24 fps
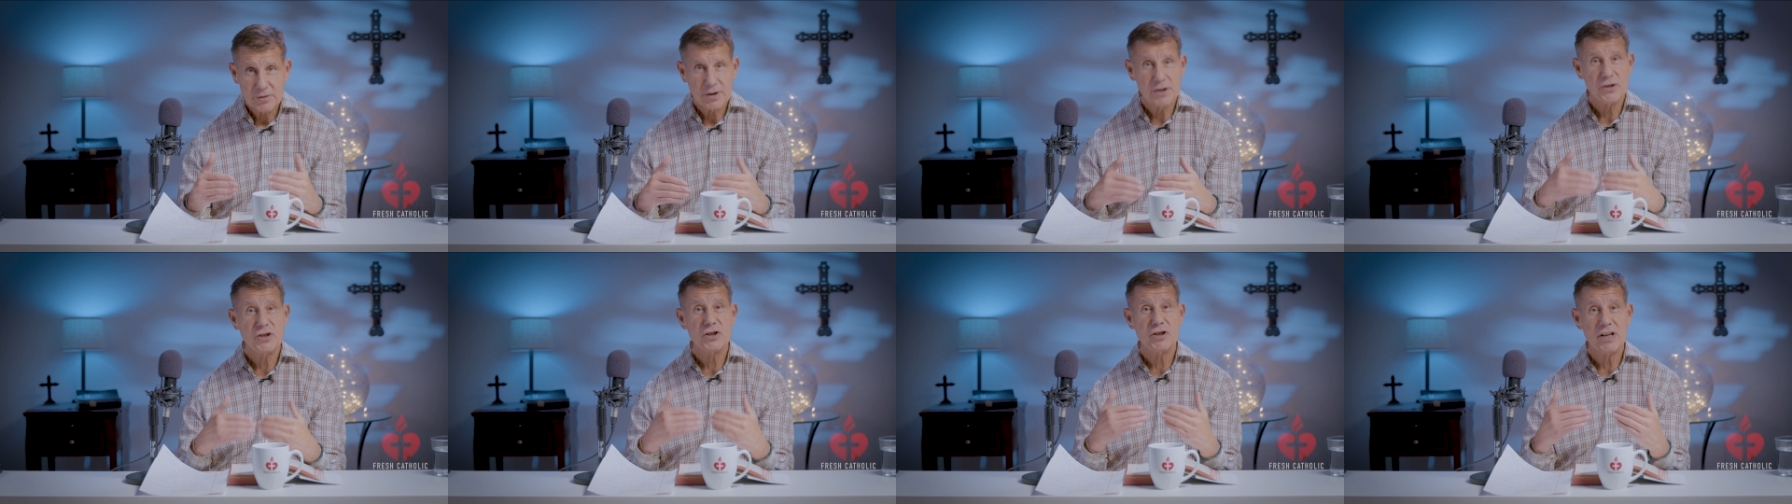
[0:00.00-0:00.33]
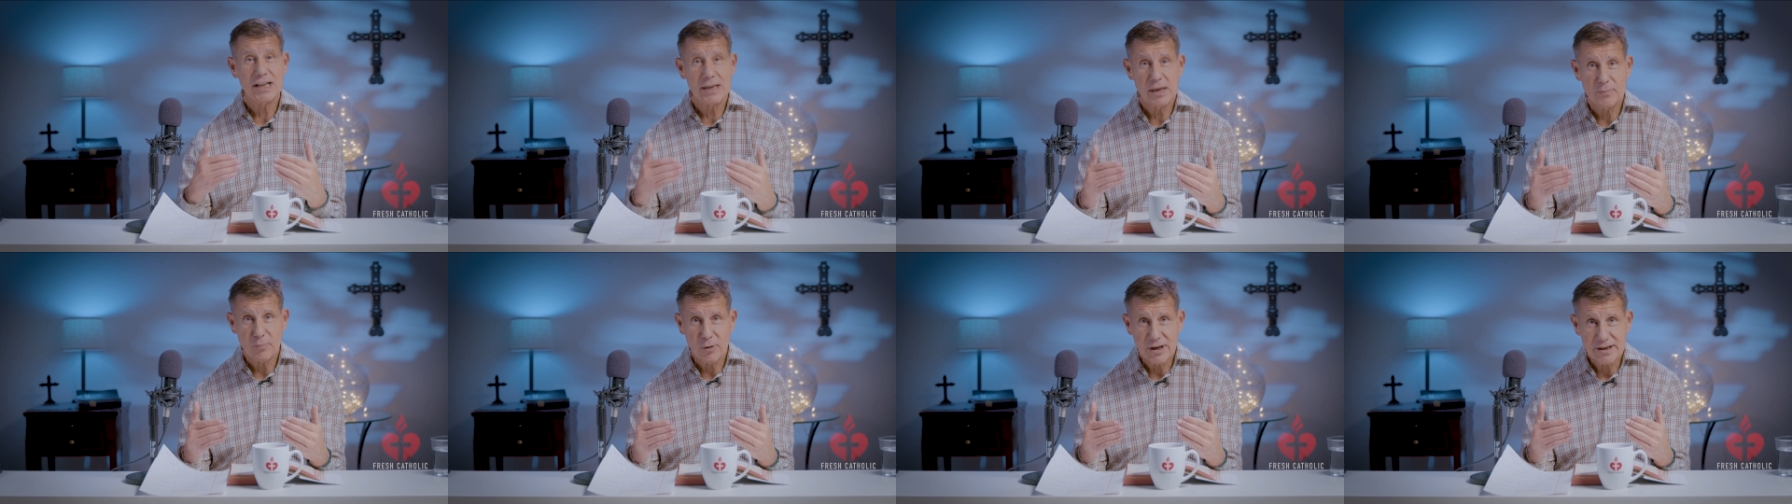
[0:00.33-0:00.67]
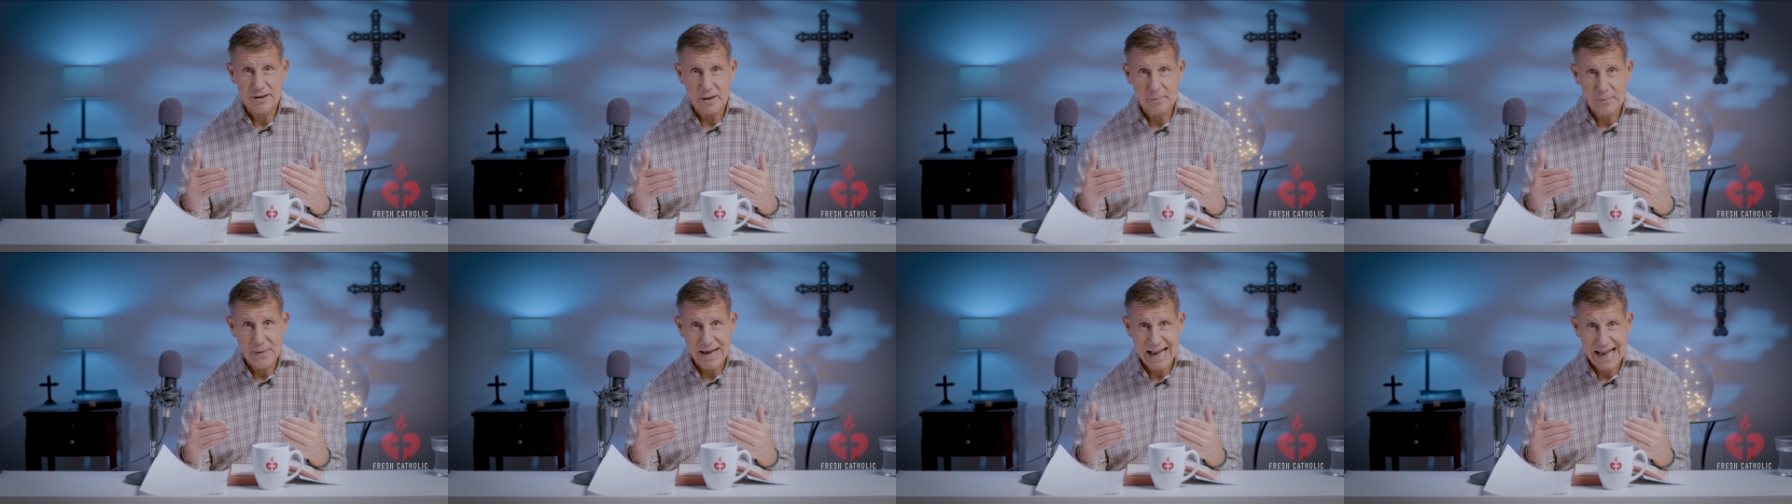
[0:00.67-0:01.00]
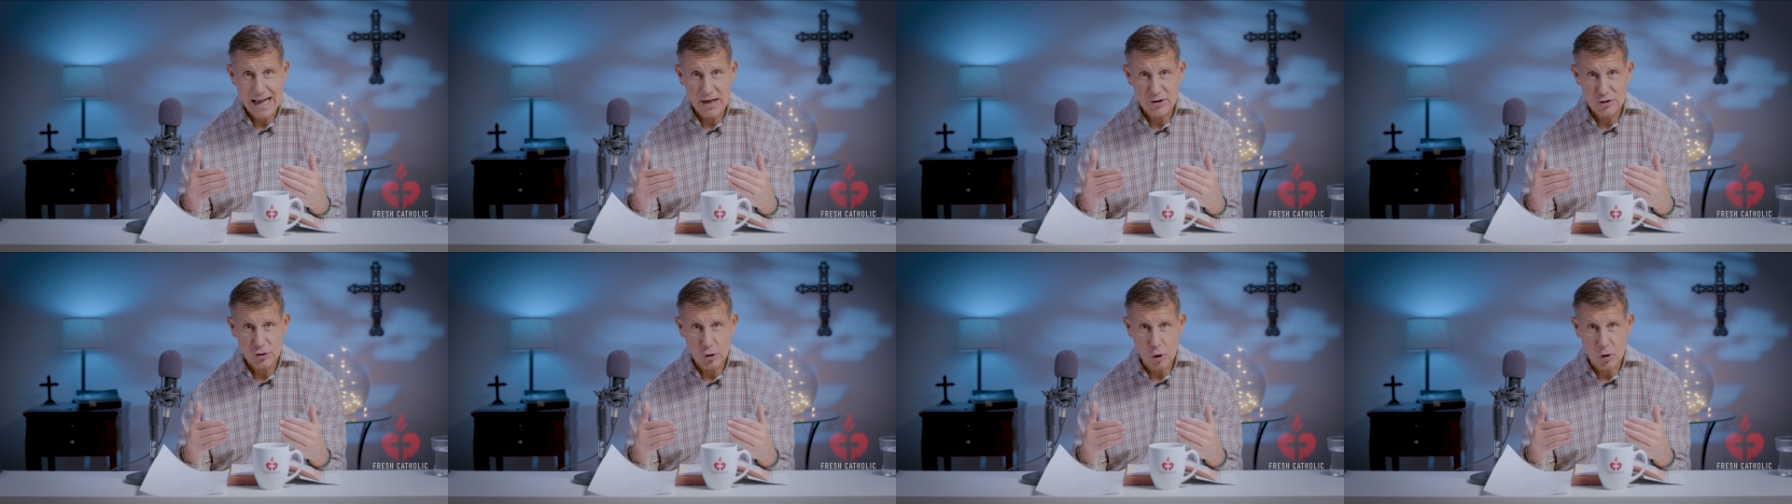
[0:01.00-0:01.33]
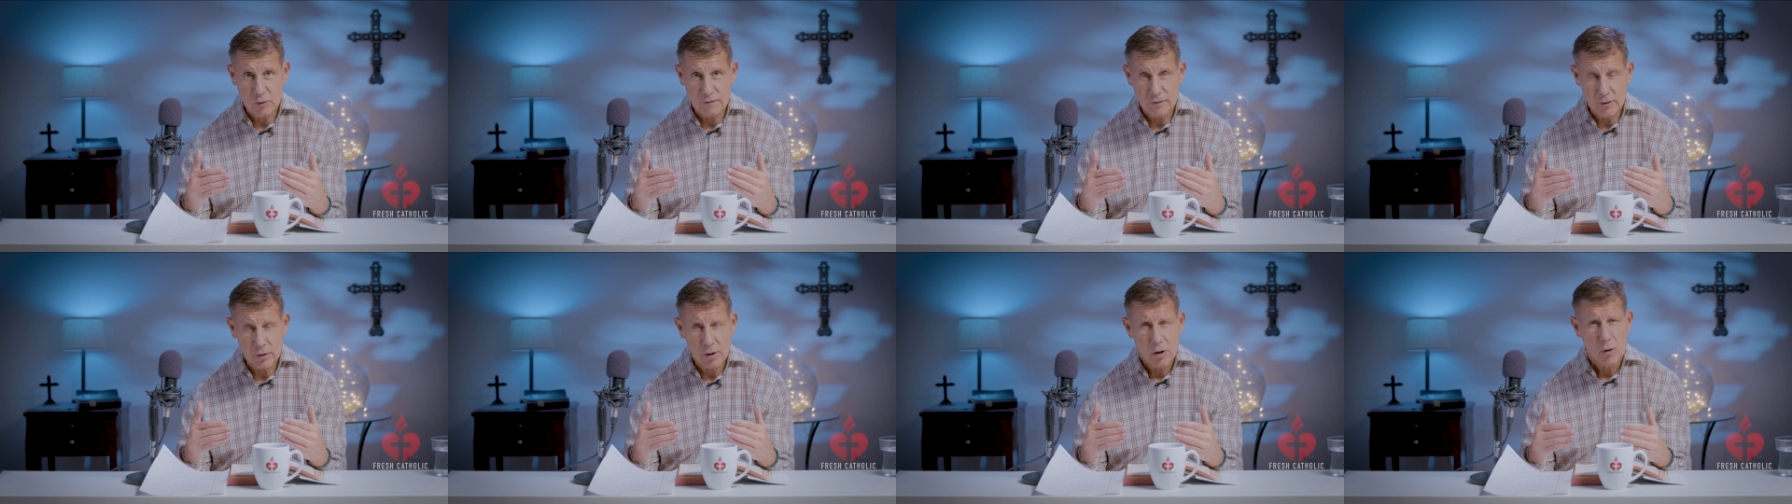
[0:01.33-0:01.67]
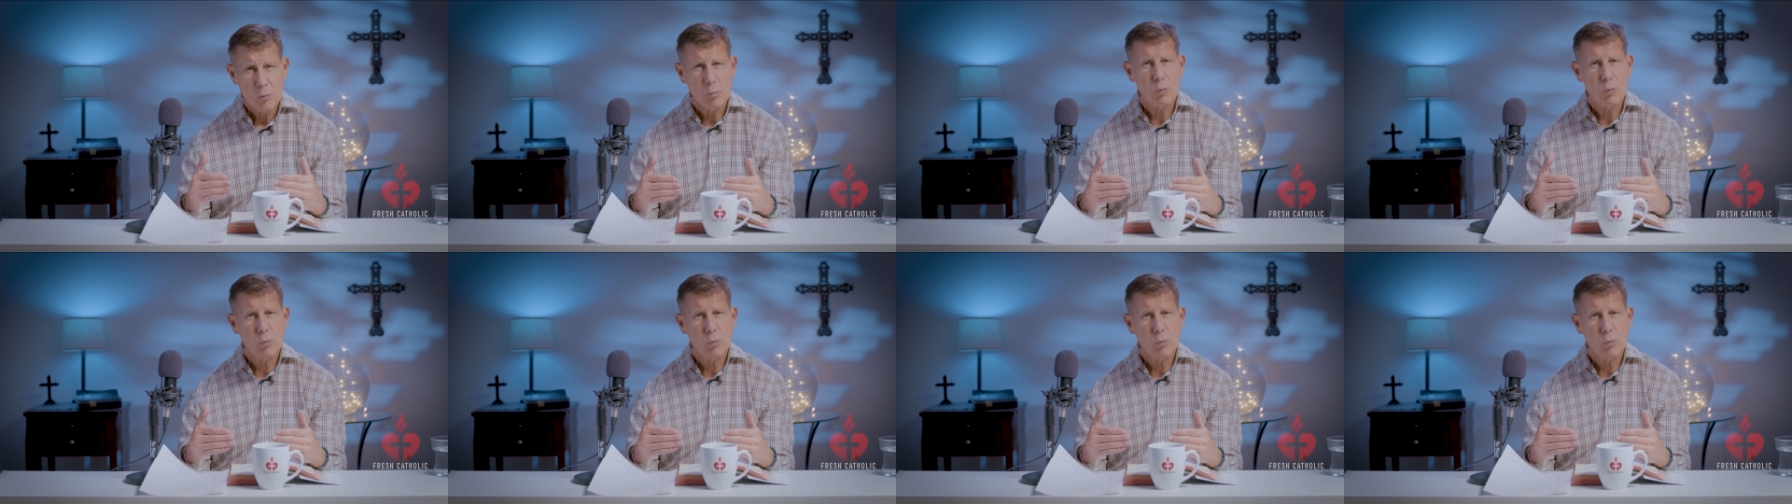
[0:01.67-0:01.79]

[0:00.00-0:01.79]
to celebrate the Passover